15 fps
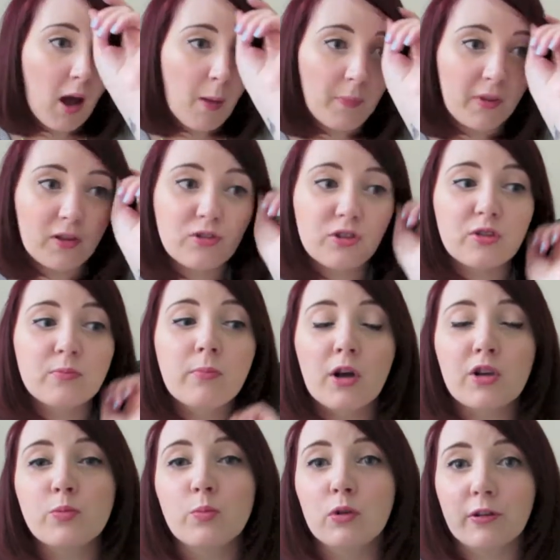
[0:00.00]
it's just
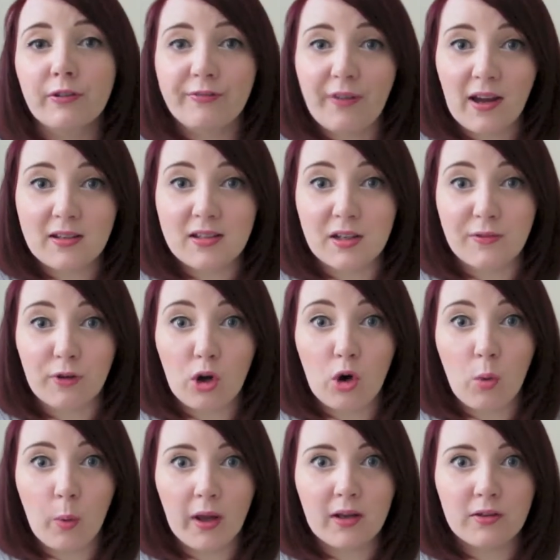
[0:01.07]
much more effective and
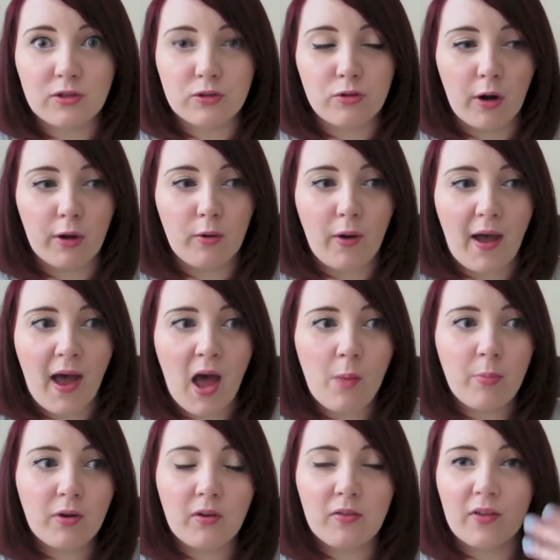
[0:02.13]
quick to dry your hair
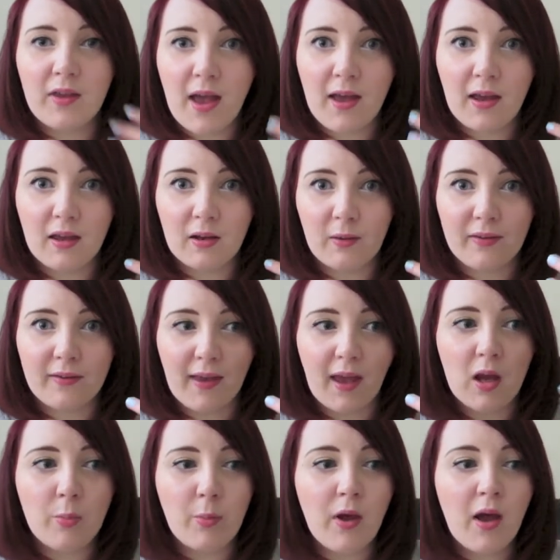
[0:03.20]
because the air can
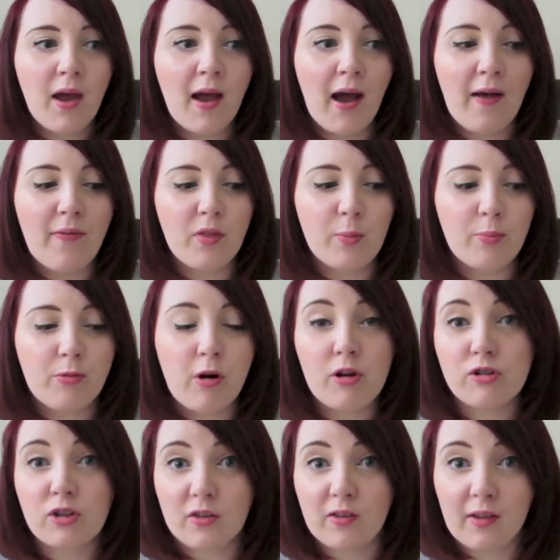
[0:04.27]
escape and the
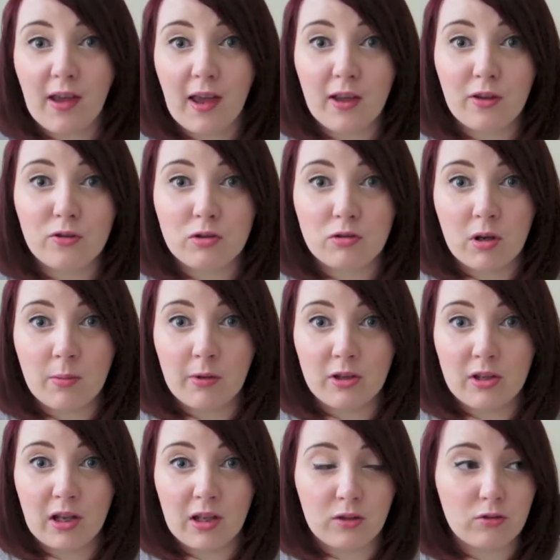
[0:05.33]
brush doesn't get
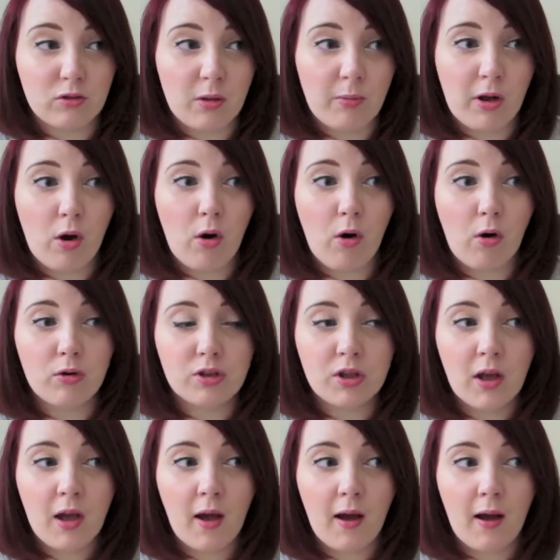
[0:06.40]
extremely hot.
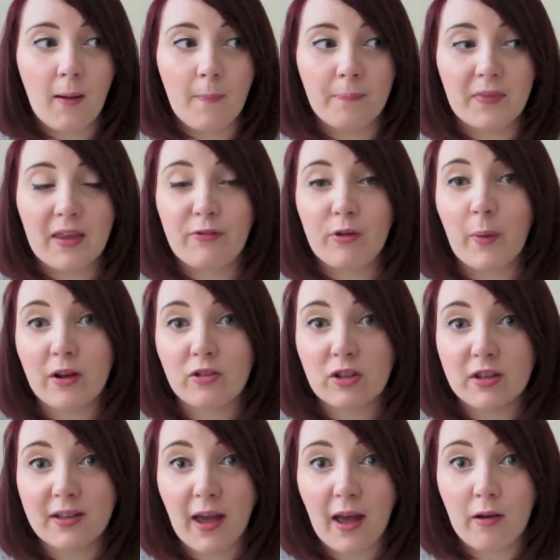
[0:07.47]
If you
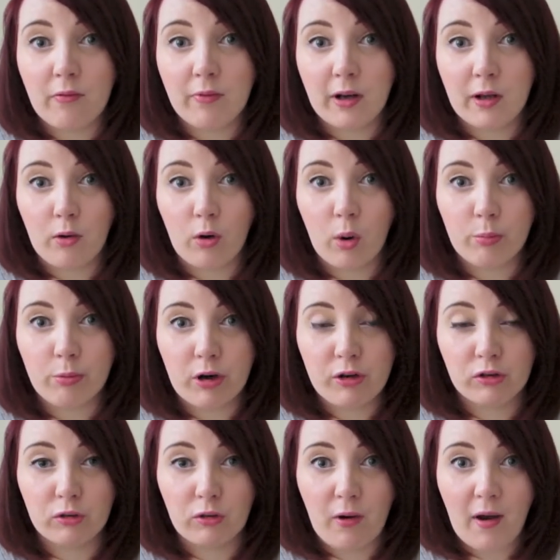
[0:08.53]
actually get a really hot
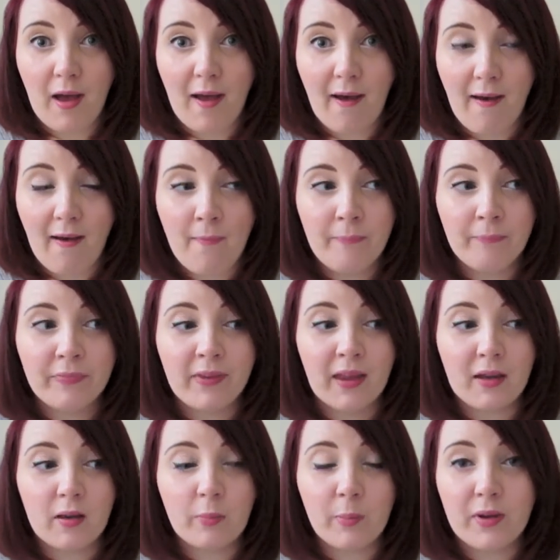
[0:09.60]
brush on your hair,
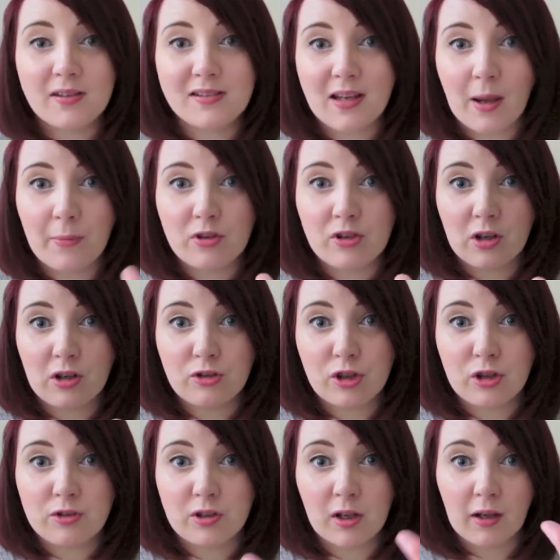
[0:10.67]
it can be as damaging as
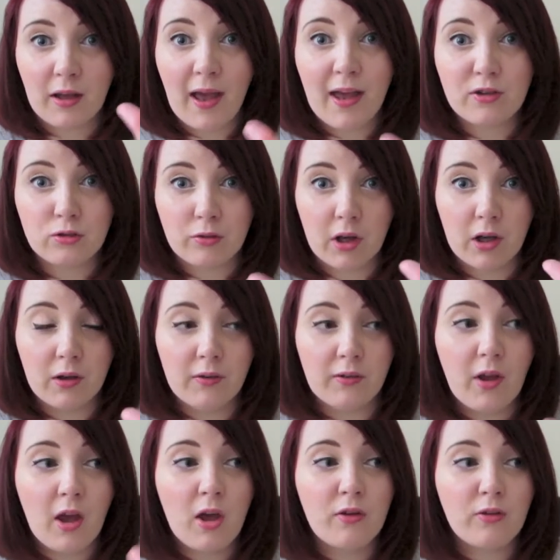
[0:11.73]
using hair
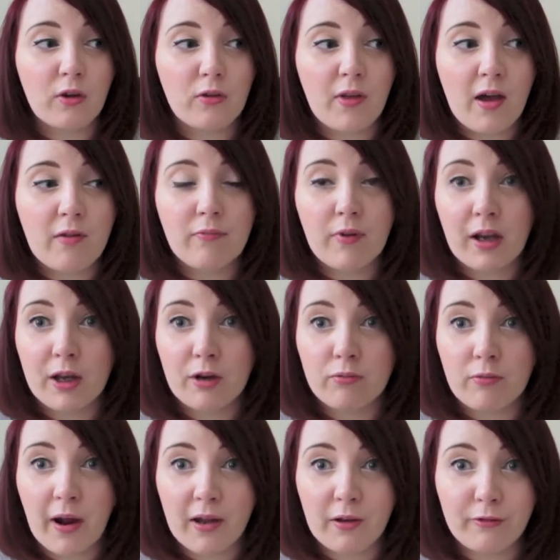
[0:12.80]
straighteners. So they're really
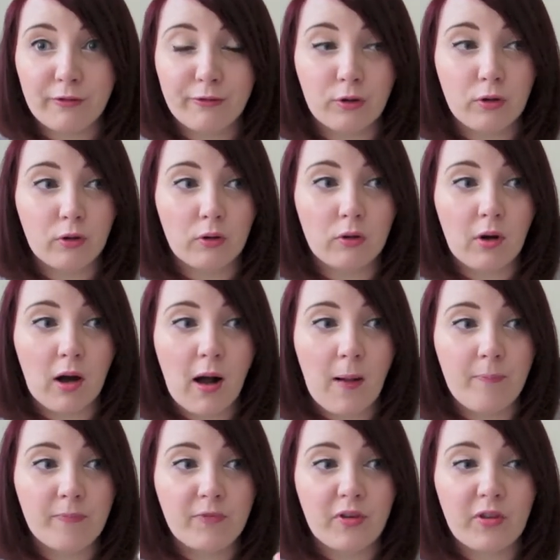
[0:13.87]
great for
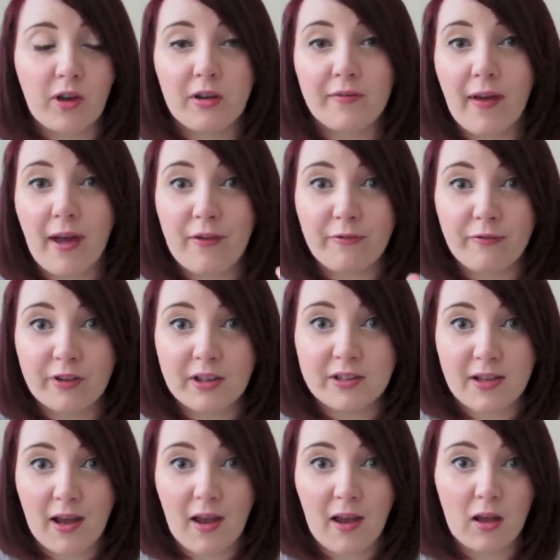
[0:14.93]
just kind of
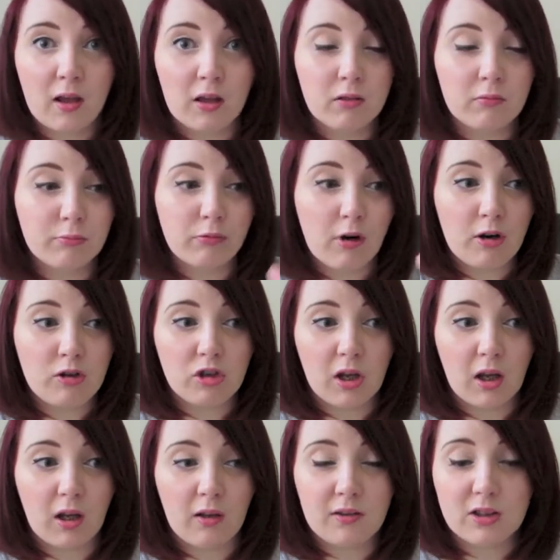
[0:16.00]
everyday
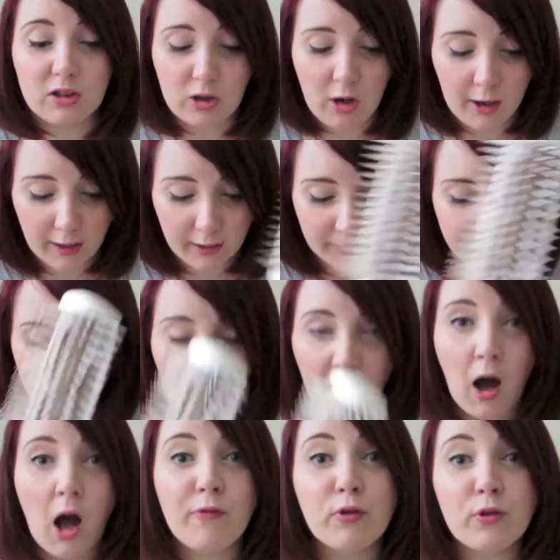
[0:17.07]
brushing and styling.
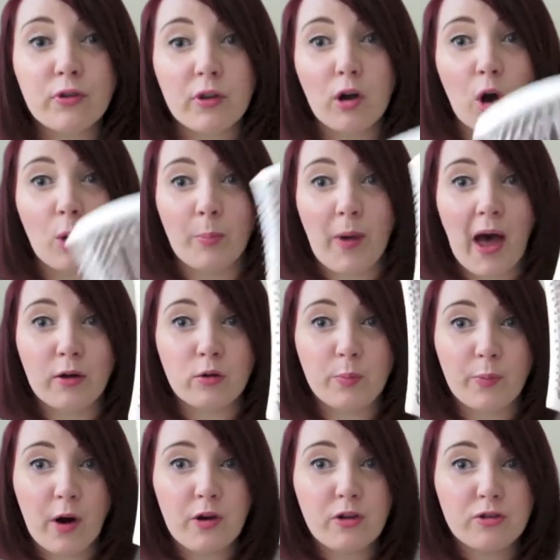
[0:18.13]
I've also got a paddle
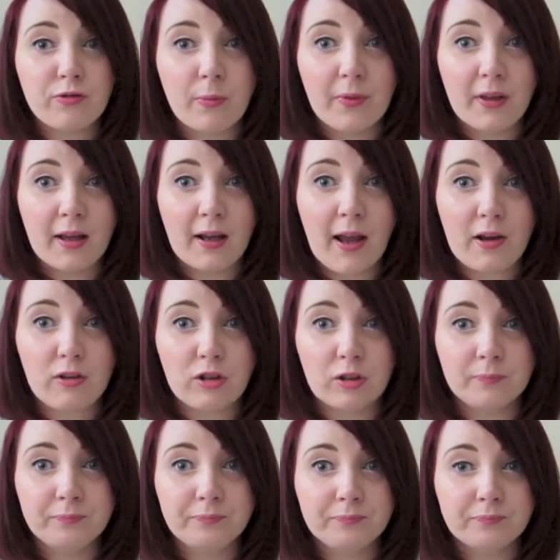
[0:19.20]
brush from the
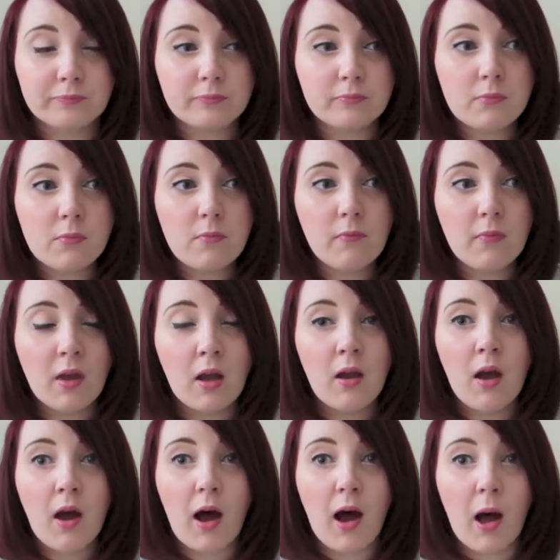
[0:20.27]
collection.
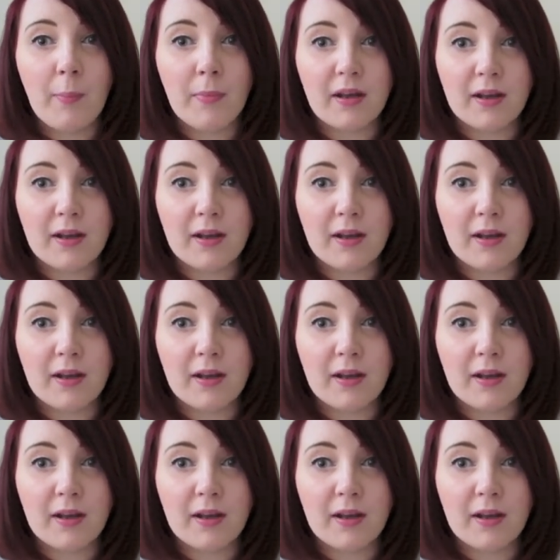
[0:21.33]
And